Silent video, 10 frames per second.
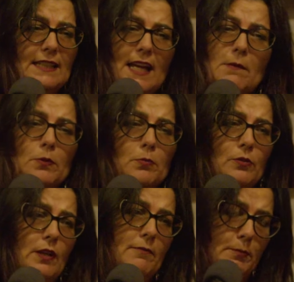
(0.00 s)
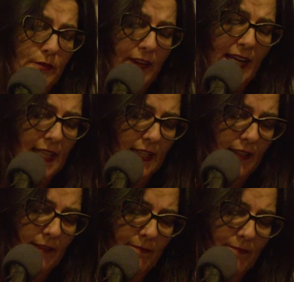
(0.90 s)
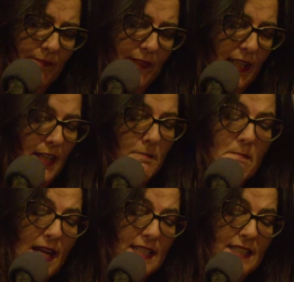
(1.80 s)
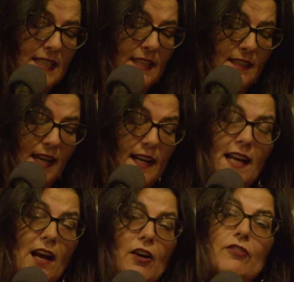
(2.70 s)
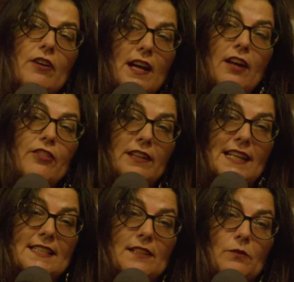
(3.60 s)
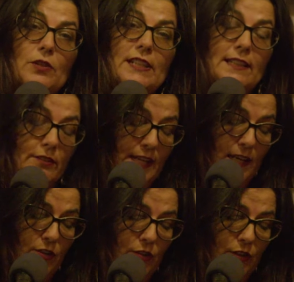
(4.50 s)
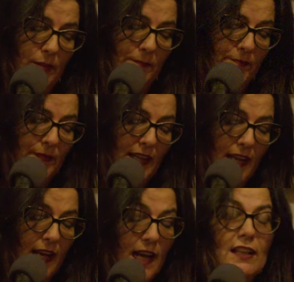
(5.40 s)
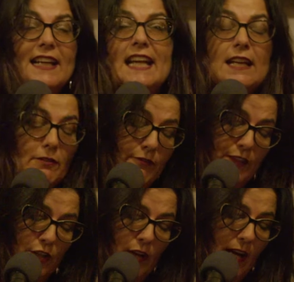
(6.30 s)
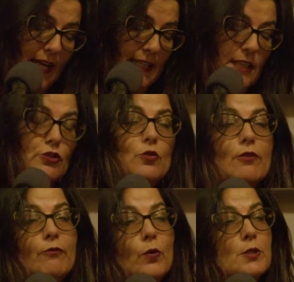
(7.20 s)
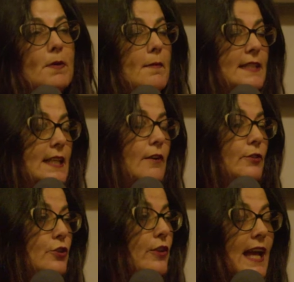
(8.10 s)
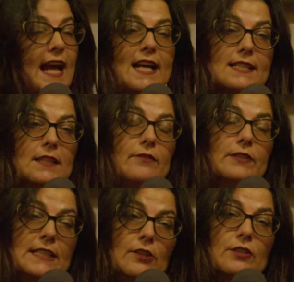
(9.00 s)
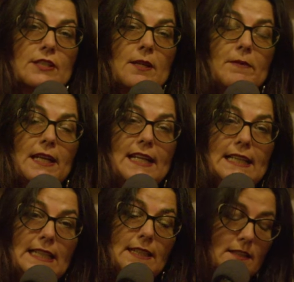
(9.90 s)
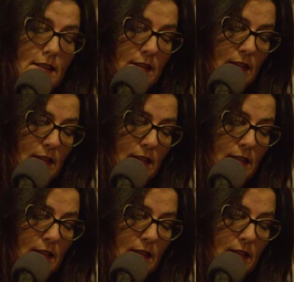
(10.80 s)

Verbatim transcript: incapable of providing. Medicine, not a health lesson, will heal that girl. Hell, I can't even figure out how to get through the forest by myself or turn the ass end of a deer into something I can eat.